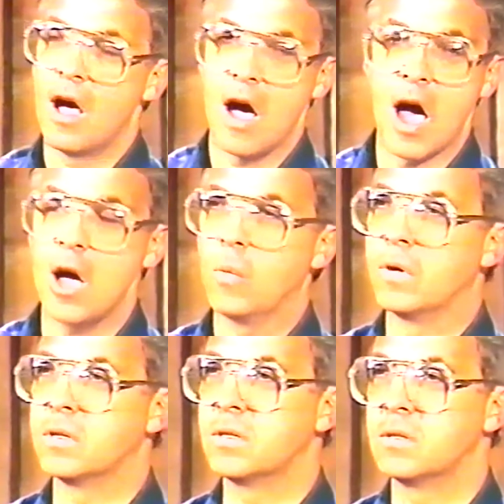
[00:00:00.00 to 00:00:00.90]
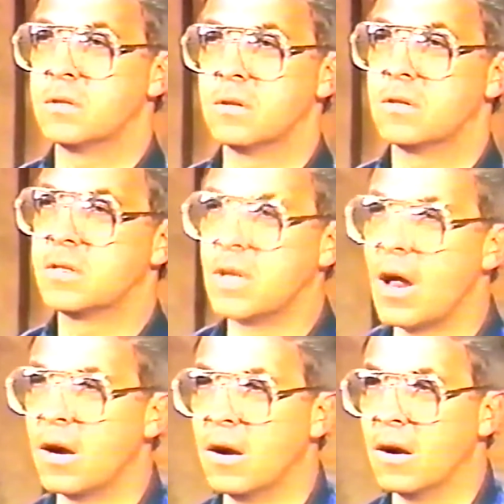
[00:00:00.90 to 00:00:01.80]
I was
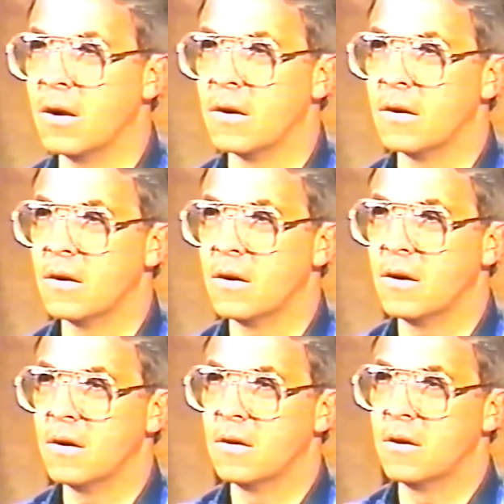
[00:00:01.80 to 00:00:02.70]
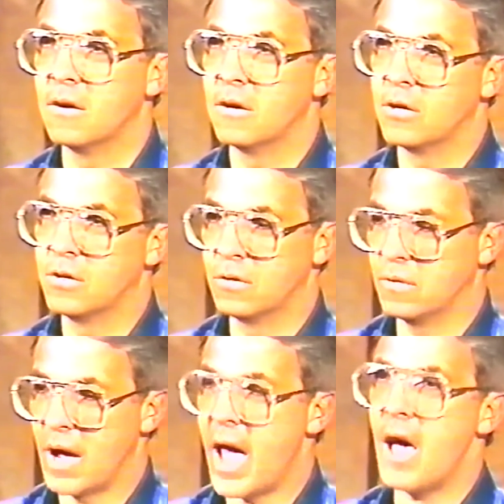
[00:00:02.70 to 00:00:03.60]
stunned
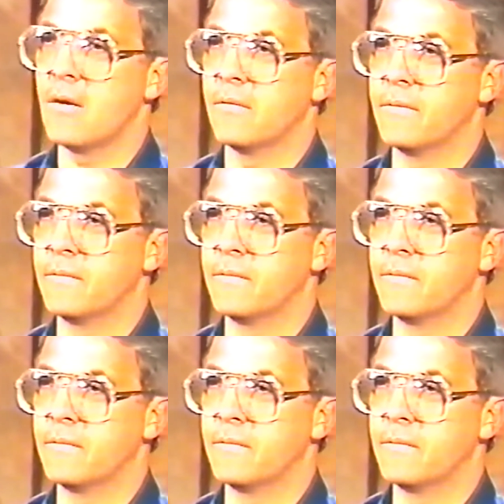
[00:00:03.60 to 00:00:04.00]
to have